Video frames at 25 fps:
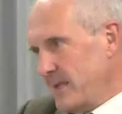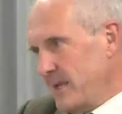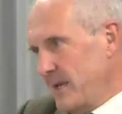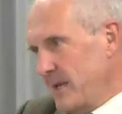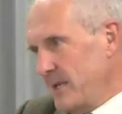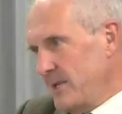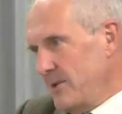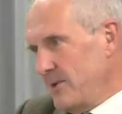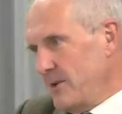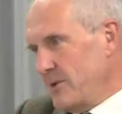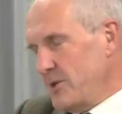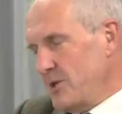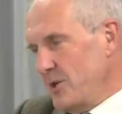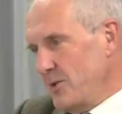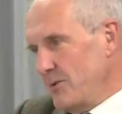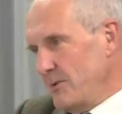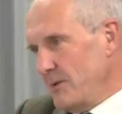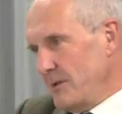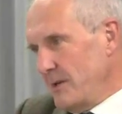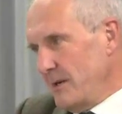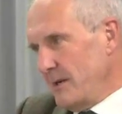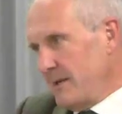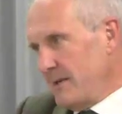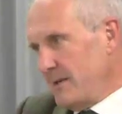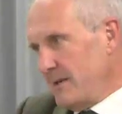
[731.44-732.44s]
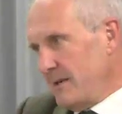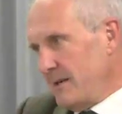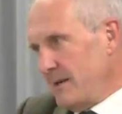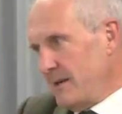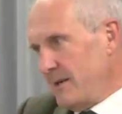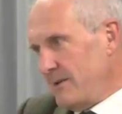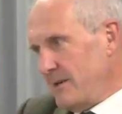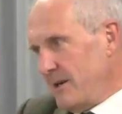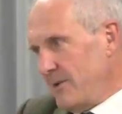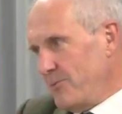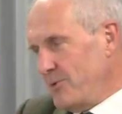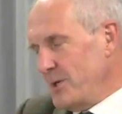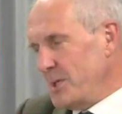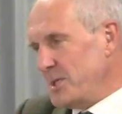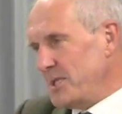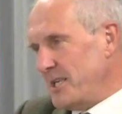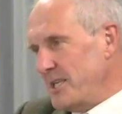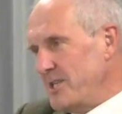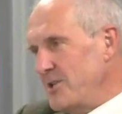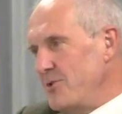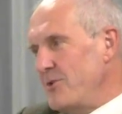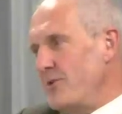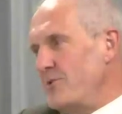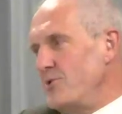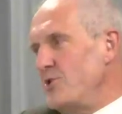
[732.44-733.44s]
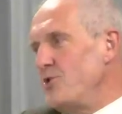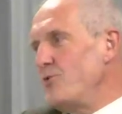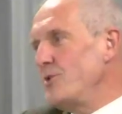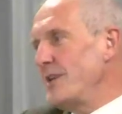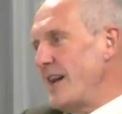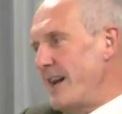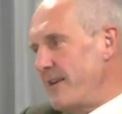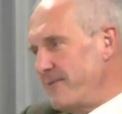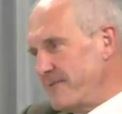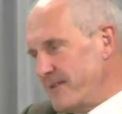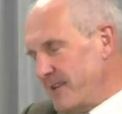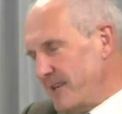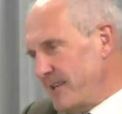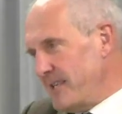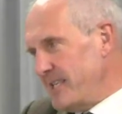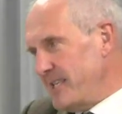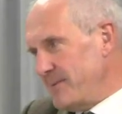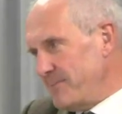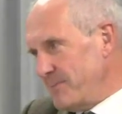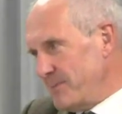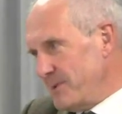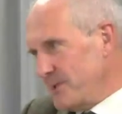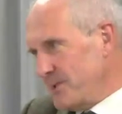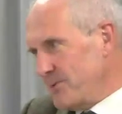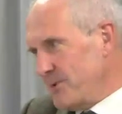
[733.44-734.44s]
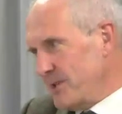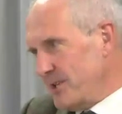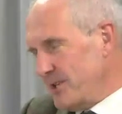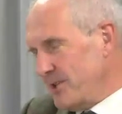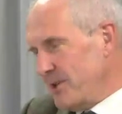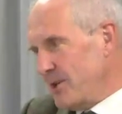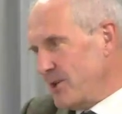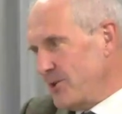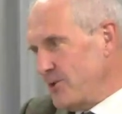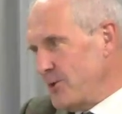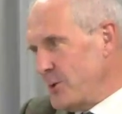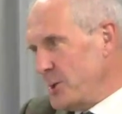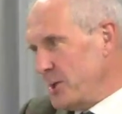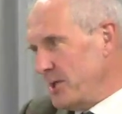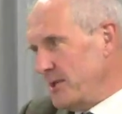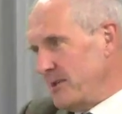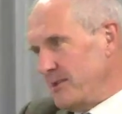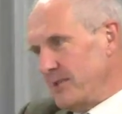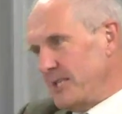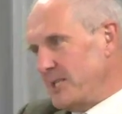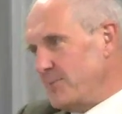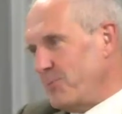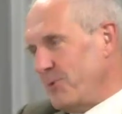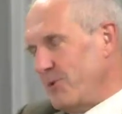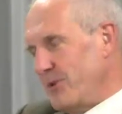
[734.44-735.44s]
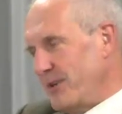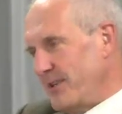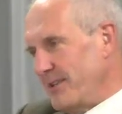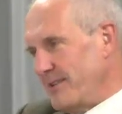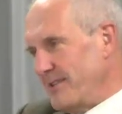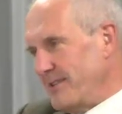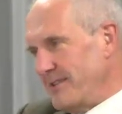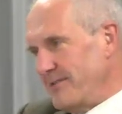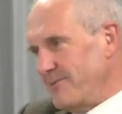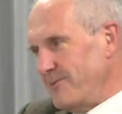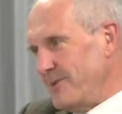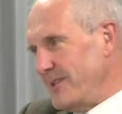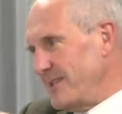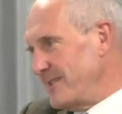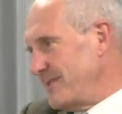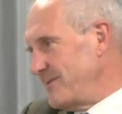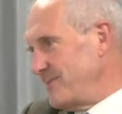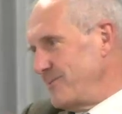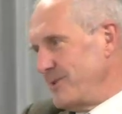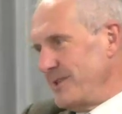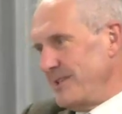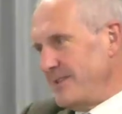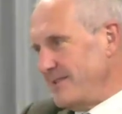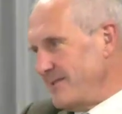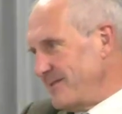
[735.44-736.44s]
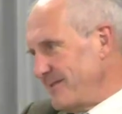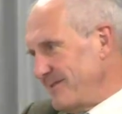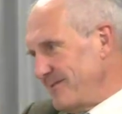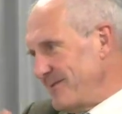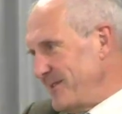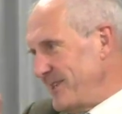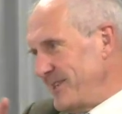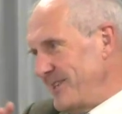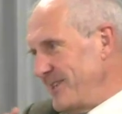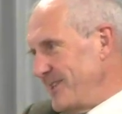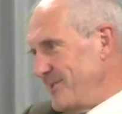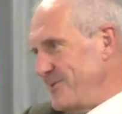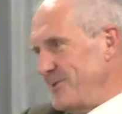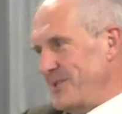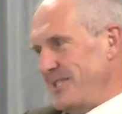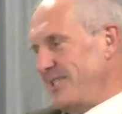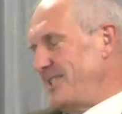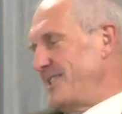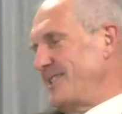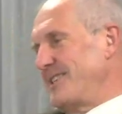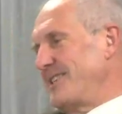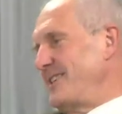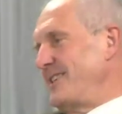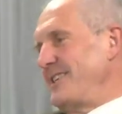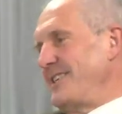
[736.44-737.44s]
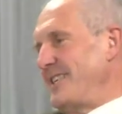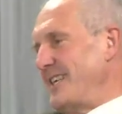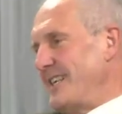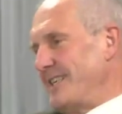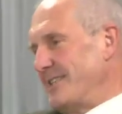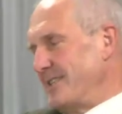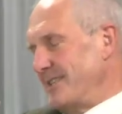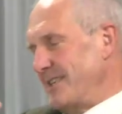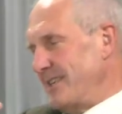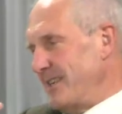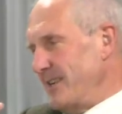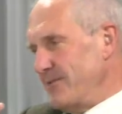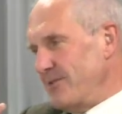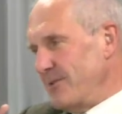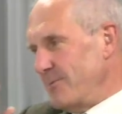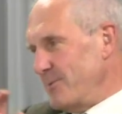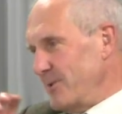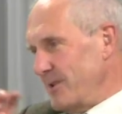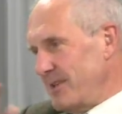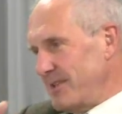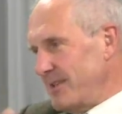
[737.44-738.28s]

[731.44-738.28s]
You know, you, I, I wouldn't say you, you would have to leap to a conclusion at this point that we're, we're you know, this is clearly undeliverable.